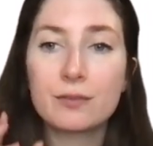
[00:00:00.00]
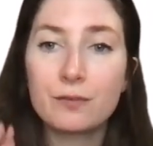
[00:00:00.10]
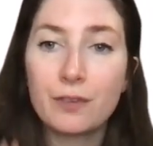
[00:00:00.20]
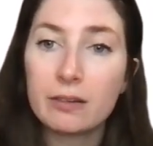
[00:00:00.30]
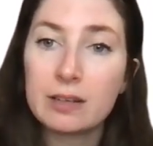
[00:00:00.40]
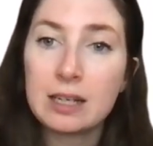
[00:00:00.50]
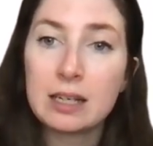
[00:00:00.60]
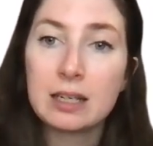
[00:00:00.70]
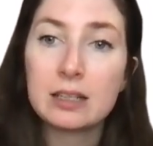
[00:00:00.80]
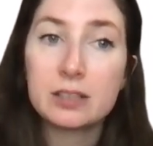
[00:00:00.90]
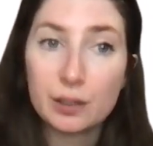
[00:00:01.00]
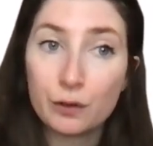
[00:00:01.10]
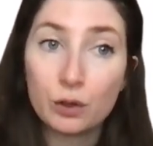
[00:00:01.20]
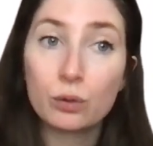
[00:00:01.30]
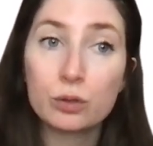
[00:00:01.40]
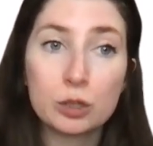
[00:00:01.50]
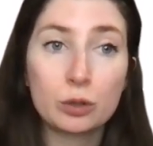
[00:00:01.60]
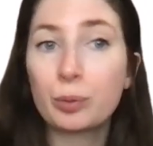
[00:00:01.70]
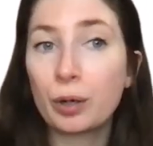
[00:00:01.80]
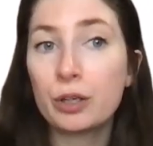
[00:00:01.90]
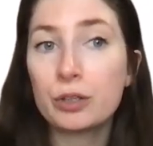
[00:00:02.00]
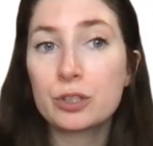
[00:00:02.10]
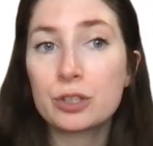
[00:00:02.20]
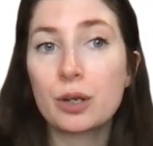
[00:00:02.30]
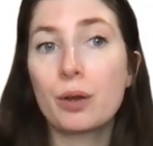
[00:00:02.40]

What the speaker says: very difficult to approach,